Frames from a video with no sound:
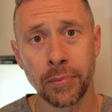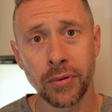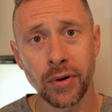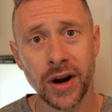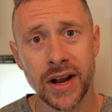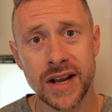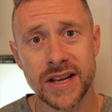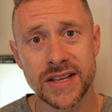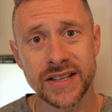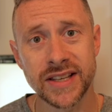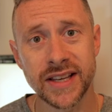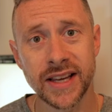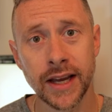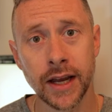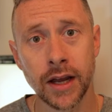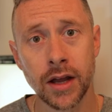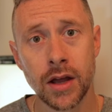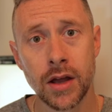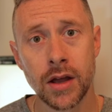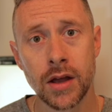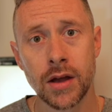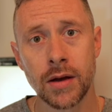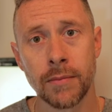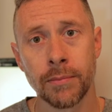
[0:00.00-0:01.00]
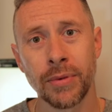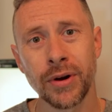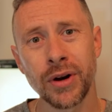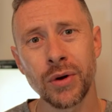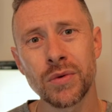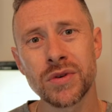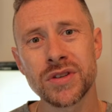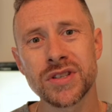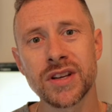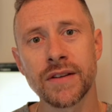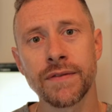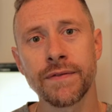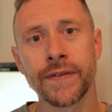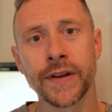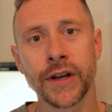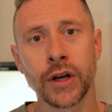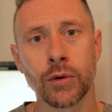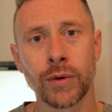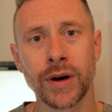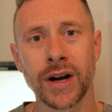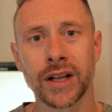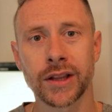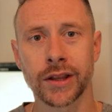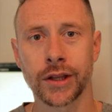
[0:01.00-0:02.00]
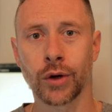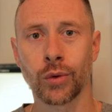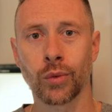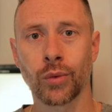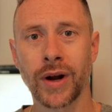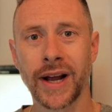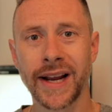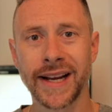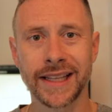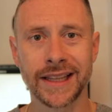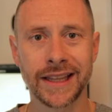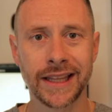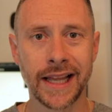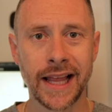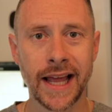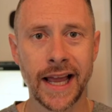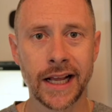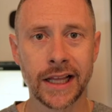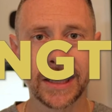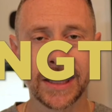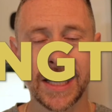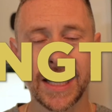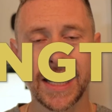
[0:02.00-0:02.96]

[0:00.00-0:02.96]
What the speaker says: pricing, but it was to figure out the right length.